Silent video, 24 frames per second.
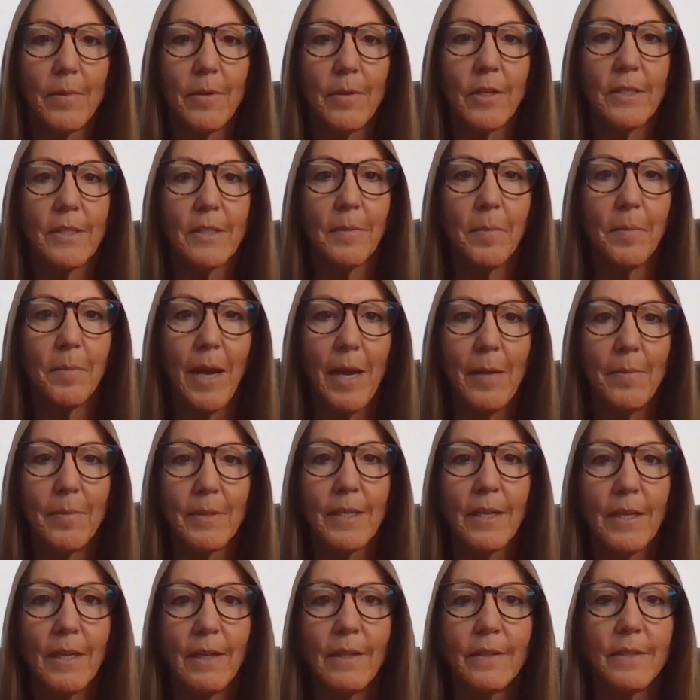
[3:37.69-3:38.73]
Because the Bible
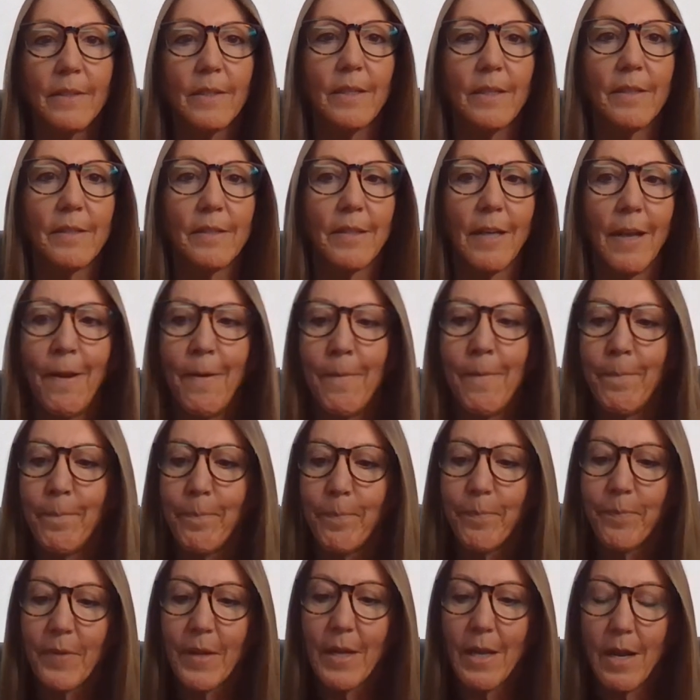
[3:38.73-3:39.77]
tells us
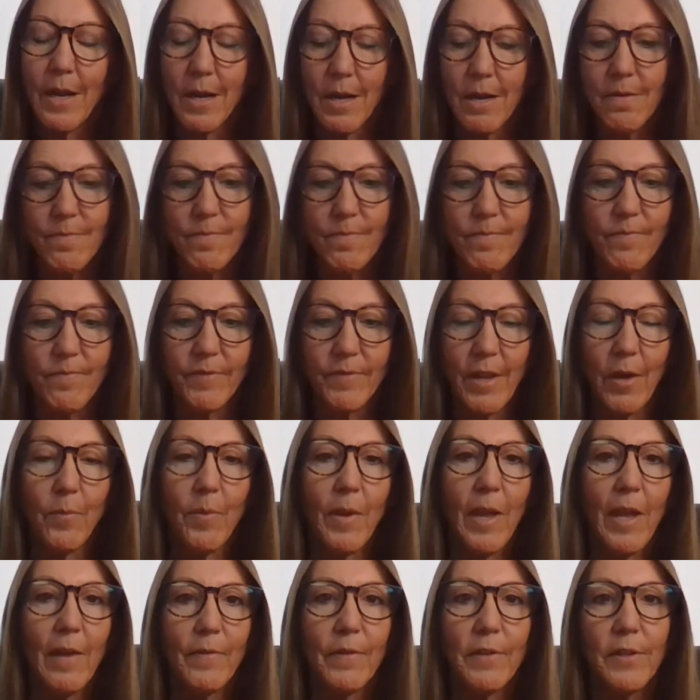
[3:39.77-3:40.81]
that
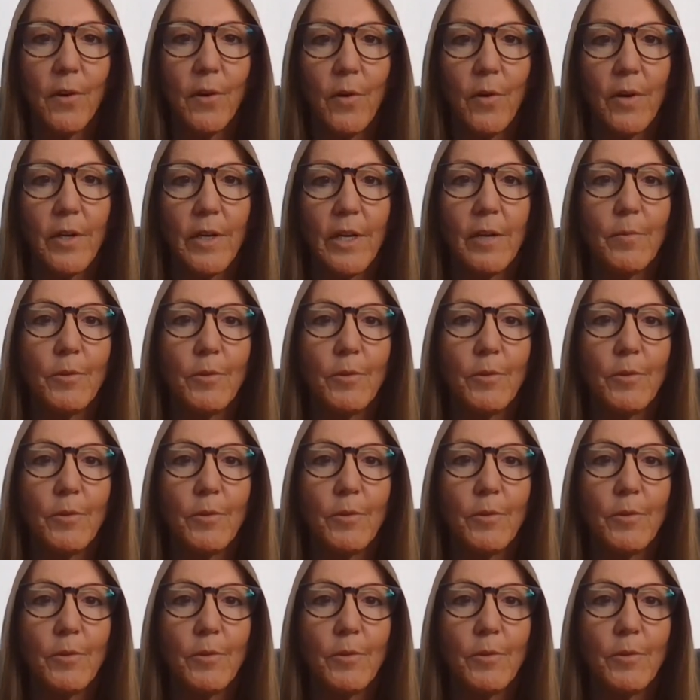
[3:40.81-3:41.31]
we have authority.